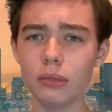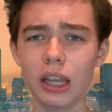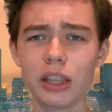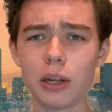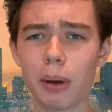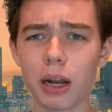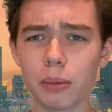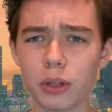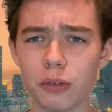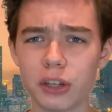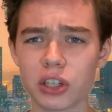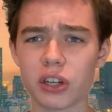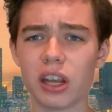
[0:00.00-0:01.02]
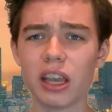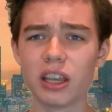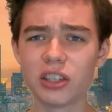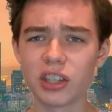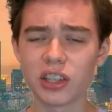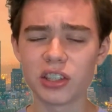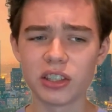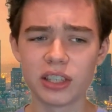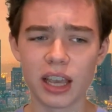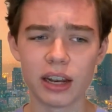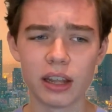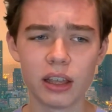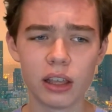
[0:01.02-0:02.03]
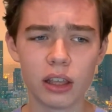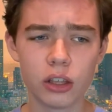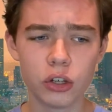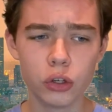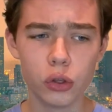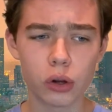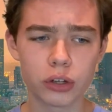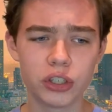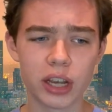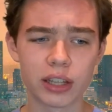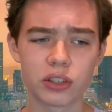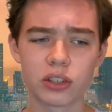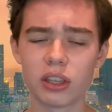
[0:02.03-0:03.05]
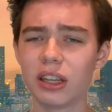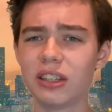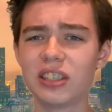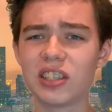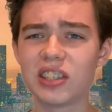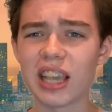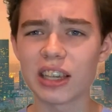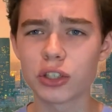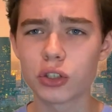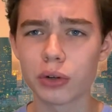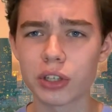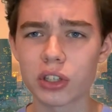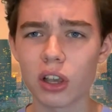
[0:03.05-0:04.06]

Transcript: And then bottom of the division, 6-10. New York Jets, disastrous